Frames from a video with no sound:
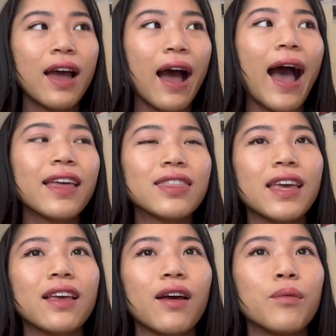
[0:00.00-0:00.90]
I
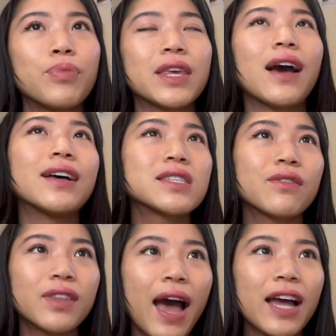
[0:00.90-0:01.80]
think because
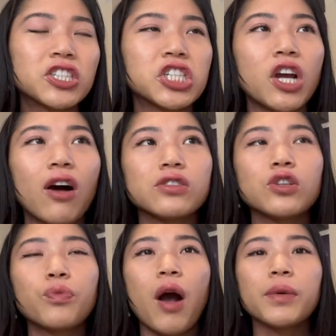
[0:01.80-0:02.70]
of that, she
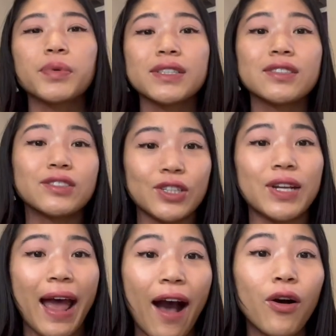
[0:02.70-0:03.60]
also probably
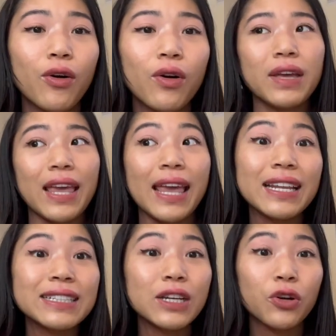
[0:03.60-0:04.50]
stood out
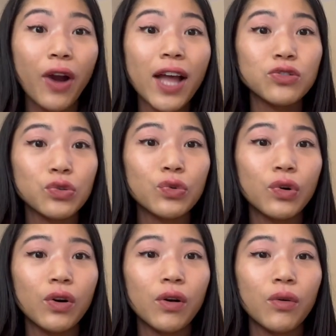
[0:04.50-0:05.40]
in grad
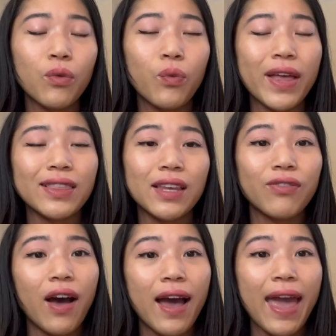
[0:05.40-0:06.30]
school when
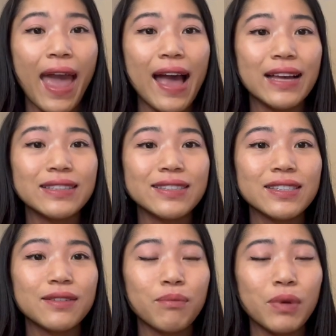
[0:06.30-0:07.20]
Levi and
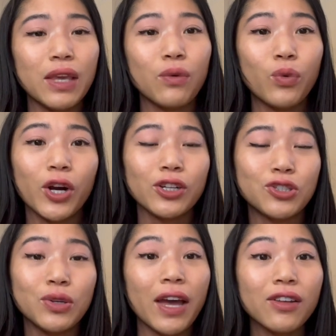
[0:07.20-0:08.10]
Bee were
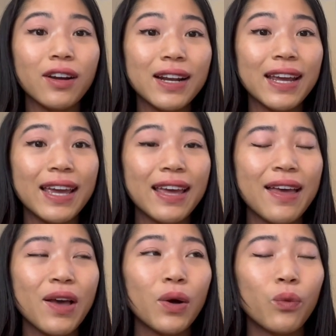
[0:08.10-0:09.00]
together in it,
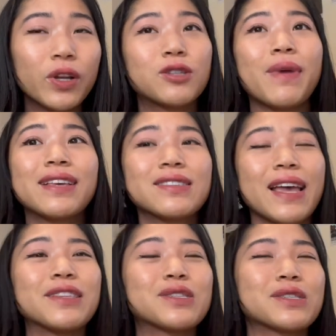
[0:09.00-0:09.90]
which makes
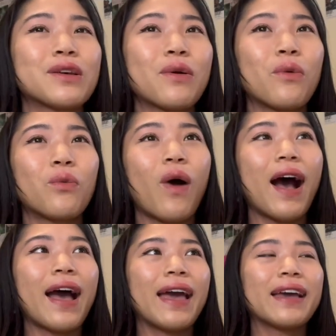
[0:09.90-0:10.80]
sense
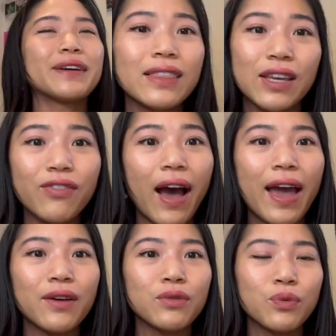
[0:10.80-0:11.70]
why
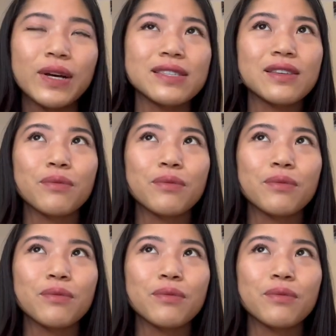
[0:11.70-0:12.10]
Levi was